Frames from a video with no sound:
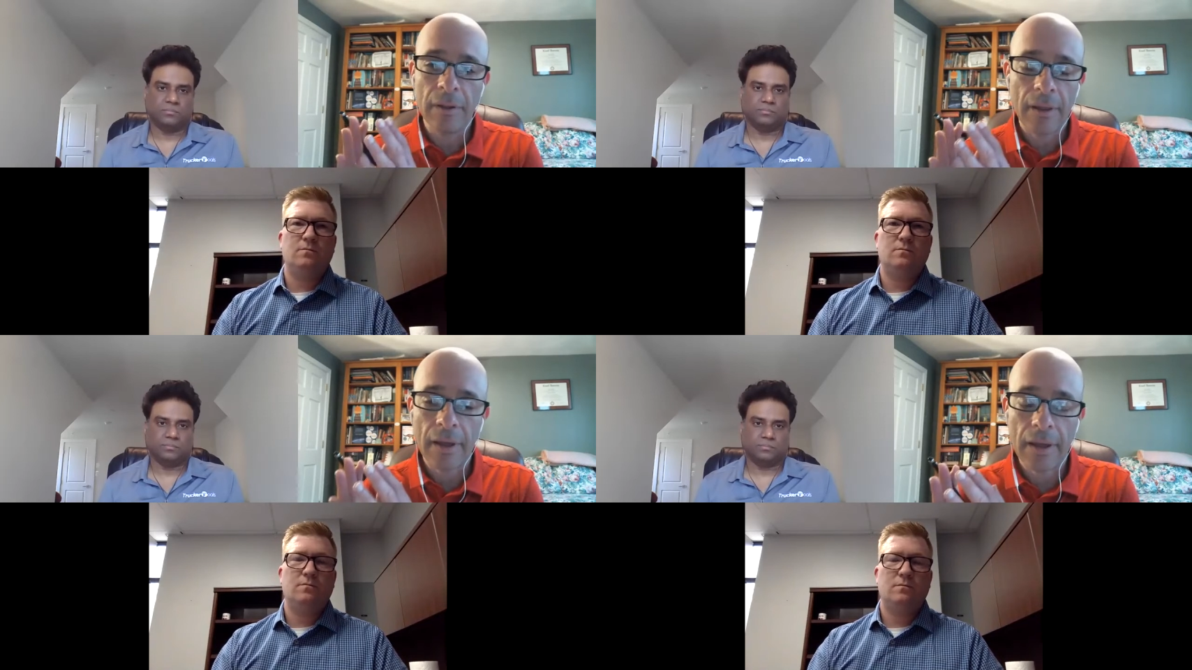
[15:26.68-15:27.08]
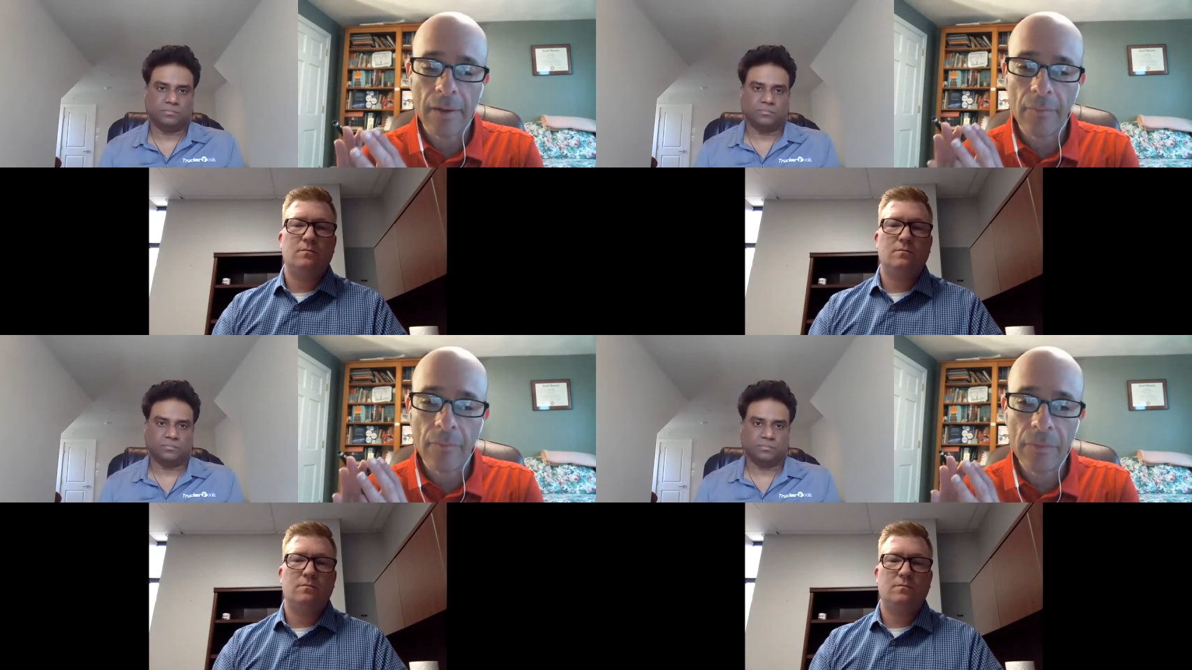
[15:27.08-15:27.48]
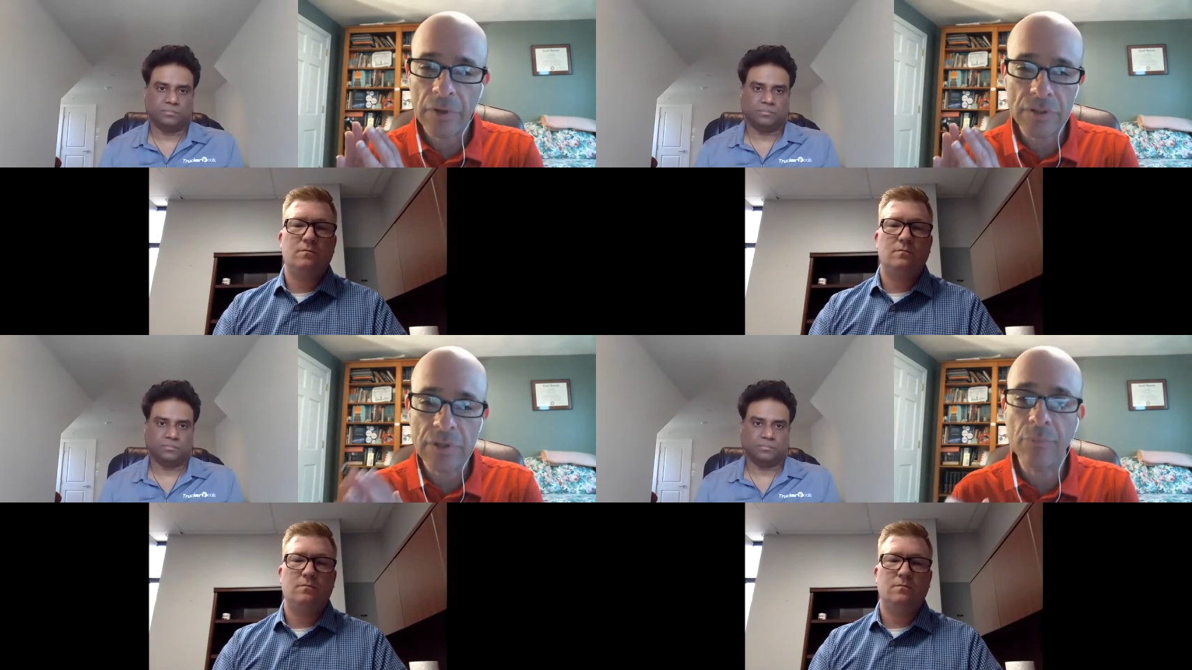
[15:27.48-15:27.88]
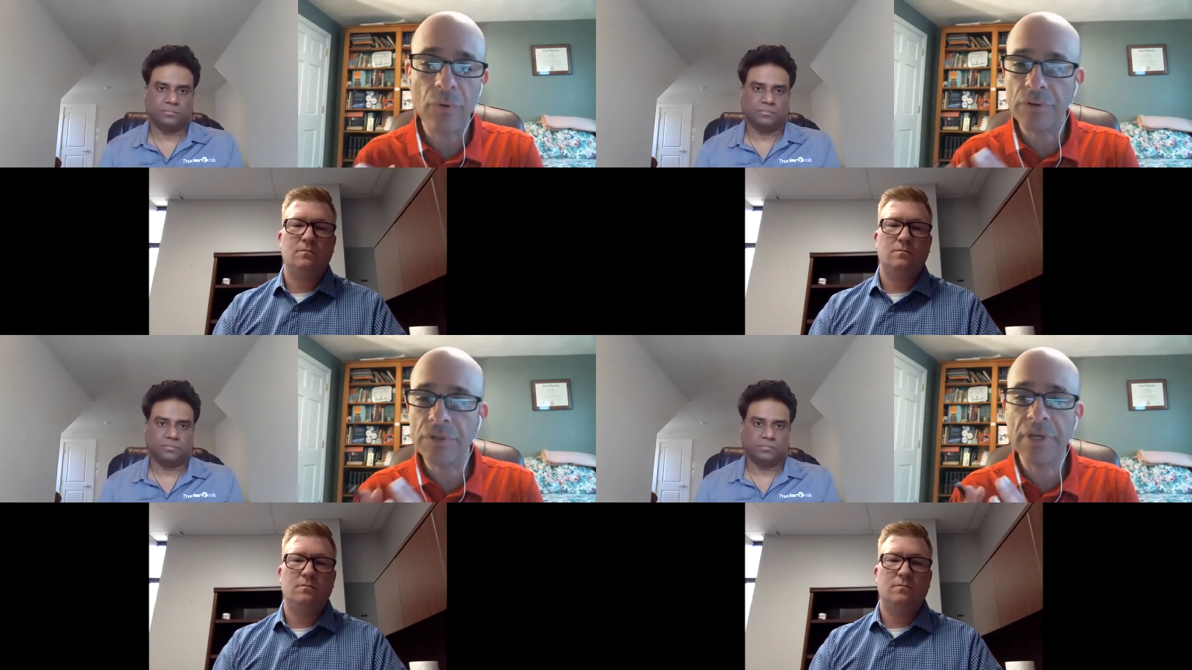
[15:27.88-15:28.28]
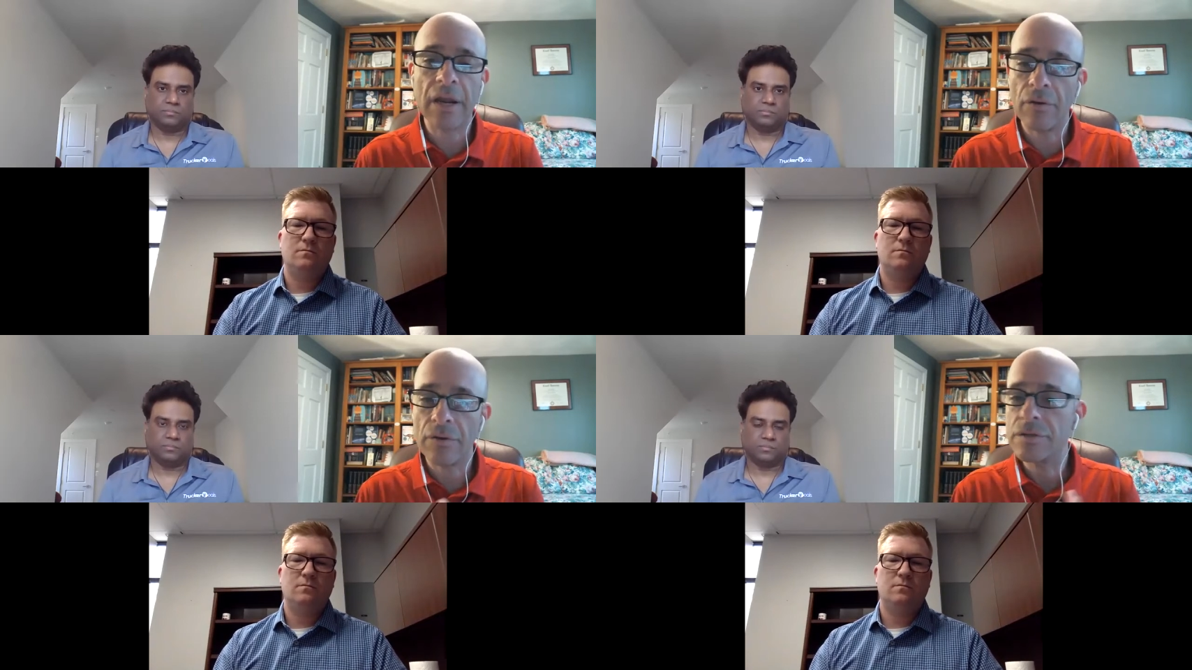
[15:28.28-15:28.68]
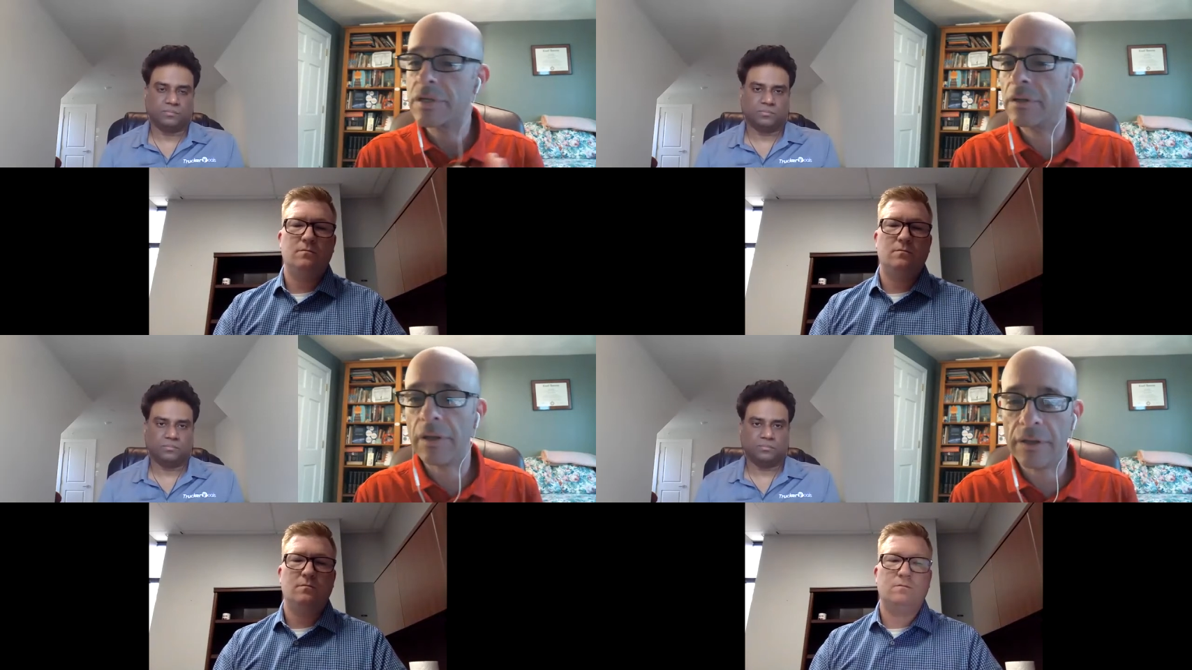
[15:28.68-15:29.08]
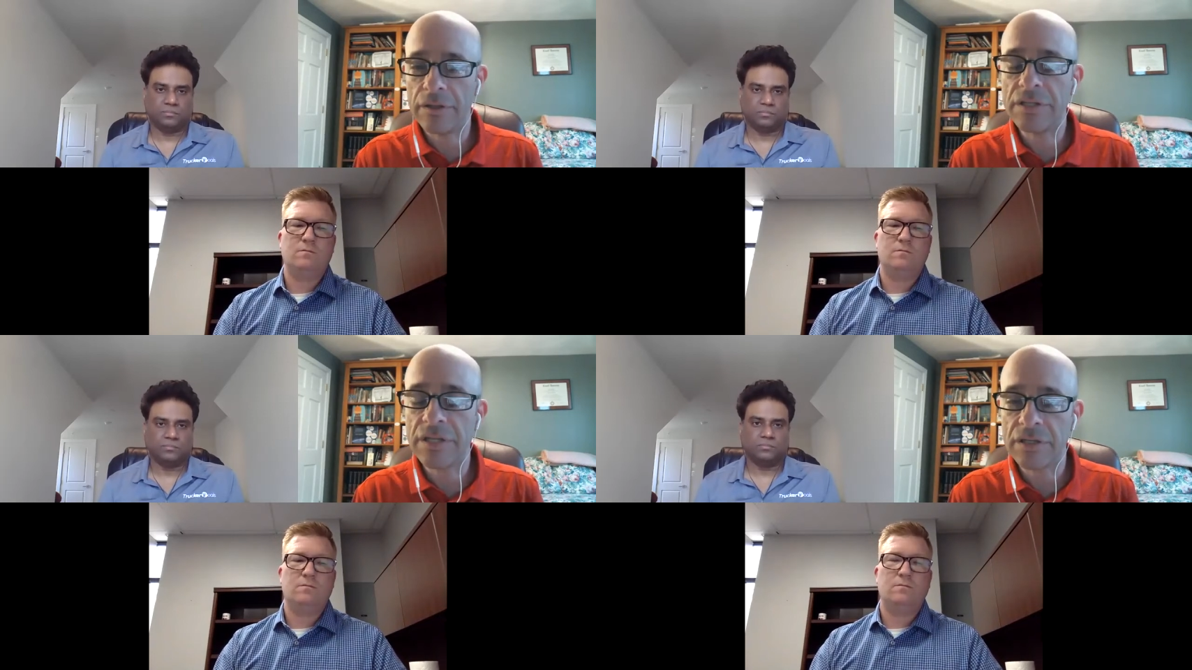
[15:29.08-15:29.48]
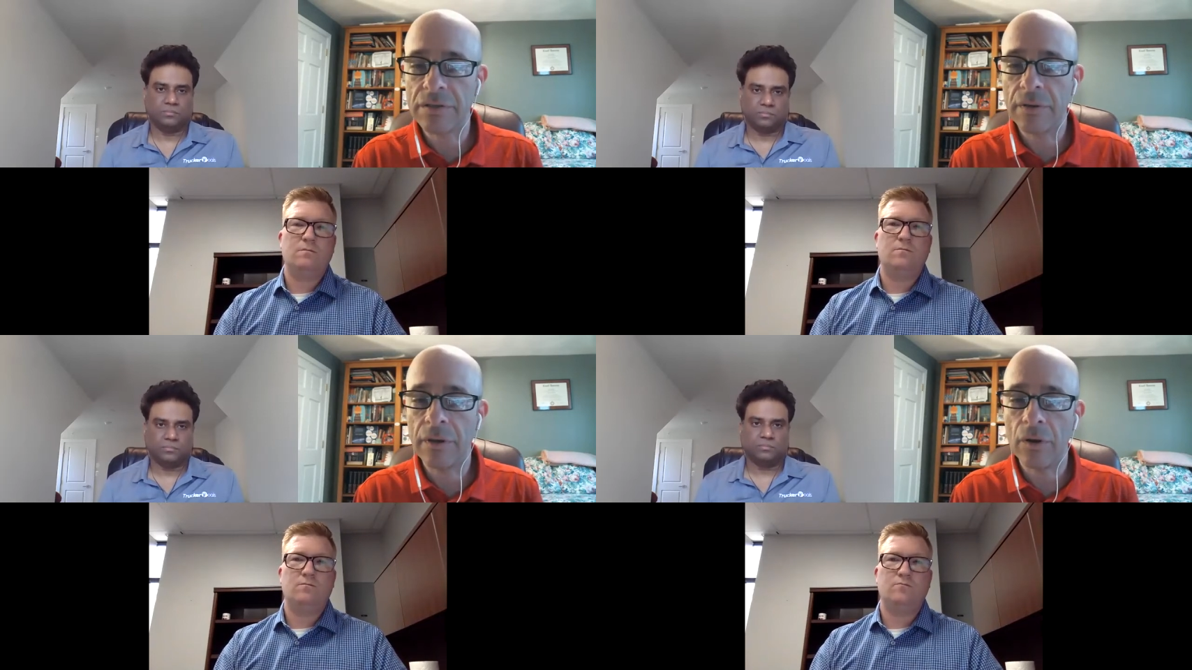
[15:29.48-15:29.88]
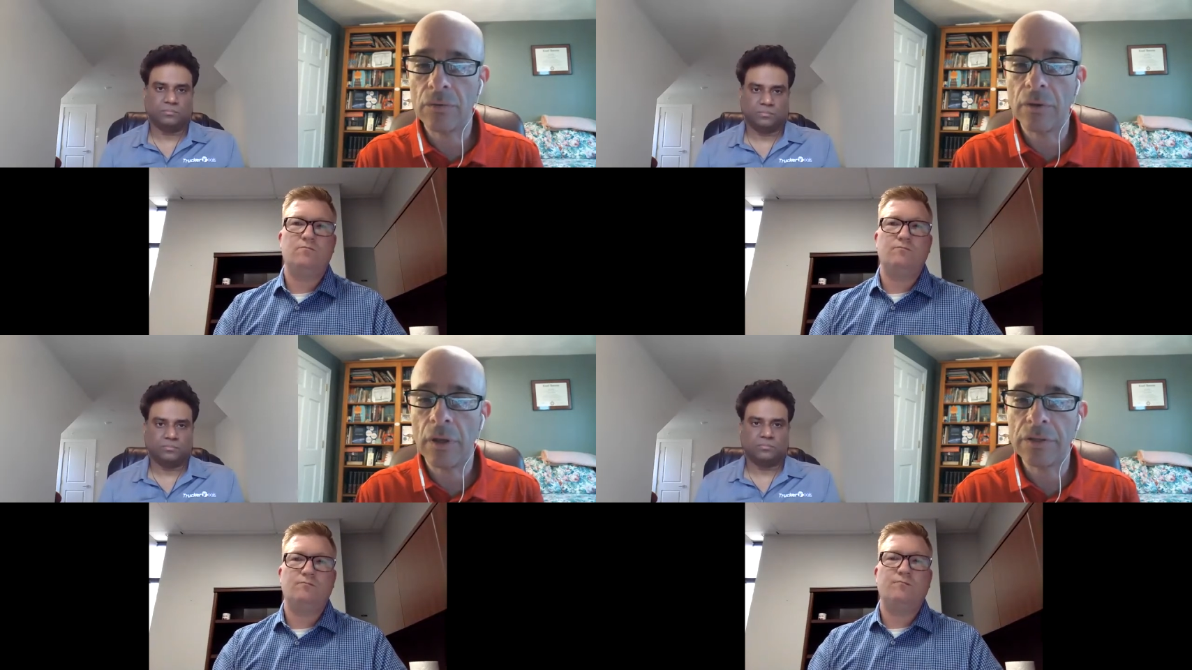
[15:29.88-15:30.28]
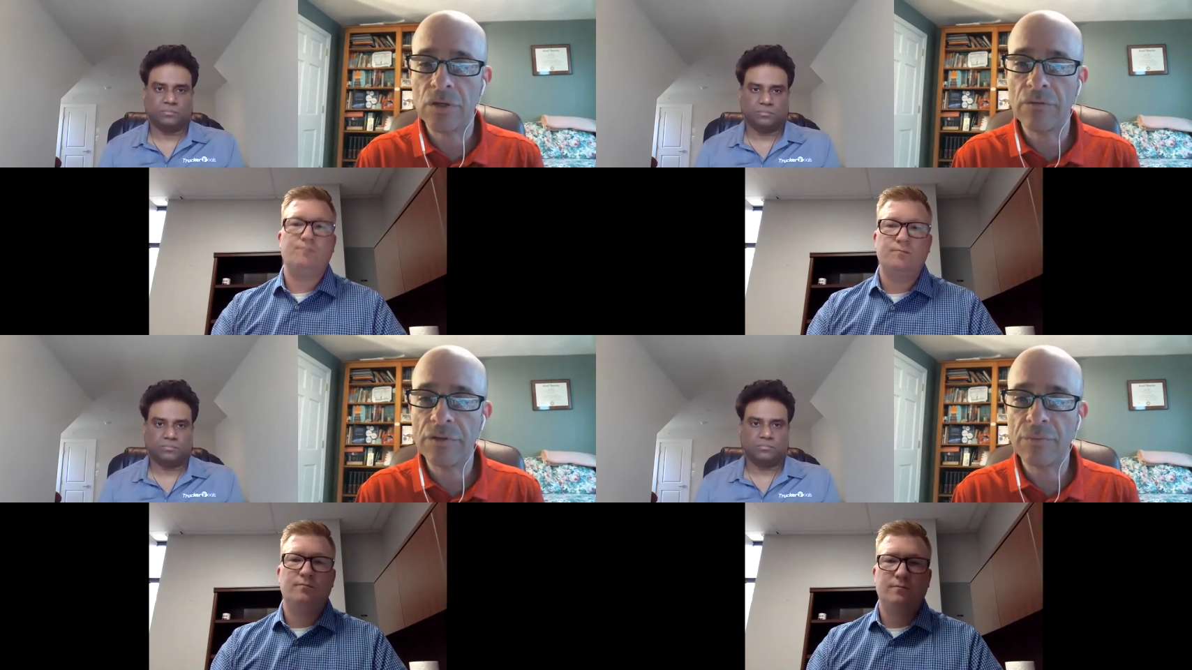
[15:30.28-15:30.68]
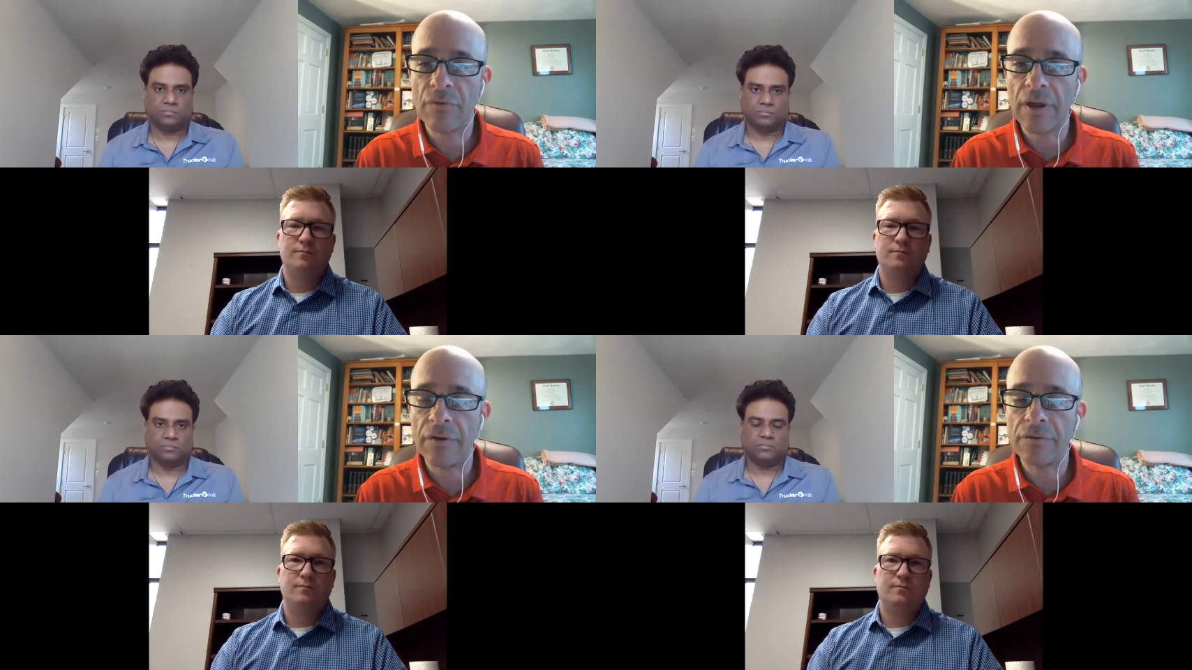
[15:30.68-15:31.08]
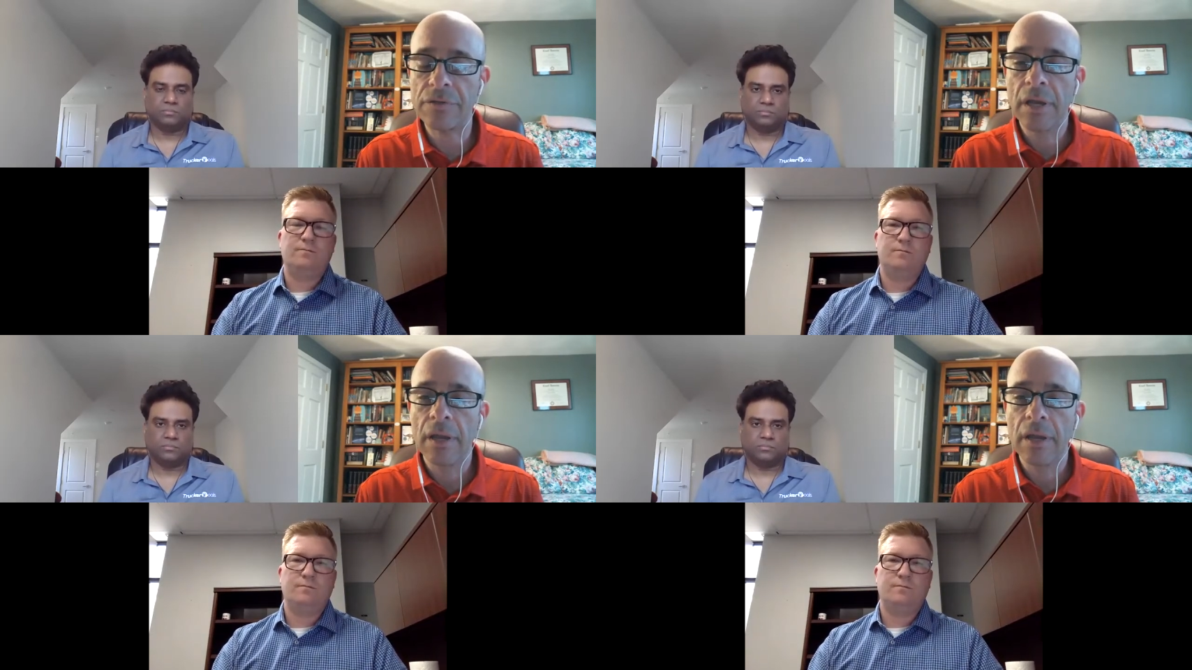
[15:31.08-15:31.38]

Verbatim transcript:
Speaker 1: um, shippers, carriers, and, and logistics, you know, uh, service providers.